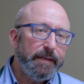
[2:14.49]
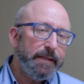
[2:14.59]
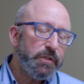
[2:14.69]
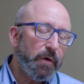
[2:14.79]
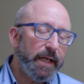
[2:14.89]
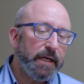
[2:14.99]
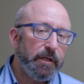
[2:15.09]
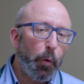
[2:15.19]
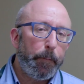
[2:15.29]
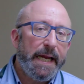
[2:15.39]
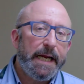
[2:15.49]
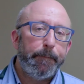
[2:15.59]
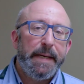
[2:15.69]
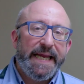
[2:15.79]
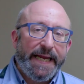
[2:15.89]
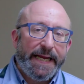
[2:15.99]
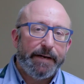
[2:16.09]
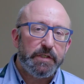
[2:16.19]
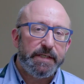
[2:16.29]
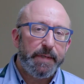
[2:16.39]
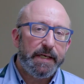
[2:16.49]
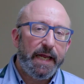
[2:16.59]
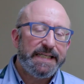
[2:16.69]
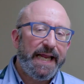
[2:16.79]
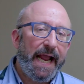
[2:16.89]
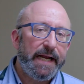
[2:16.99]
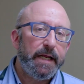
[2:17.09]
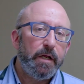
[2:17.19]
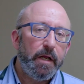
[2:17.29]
sort of like a little pink bean or something like that,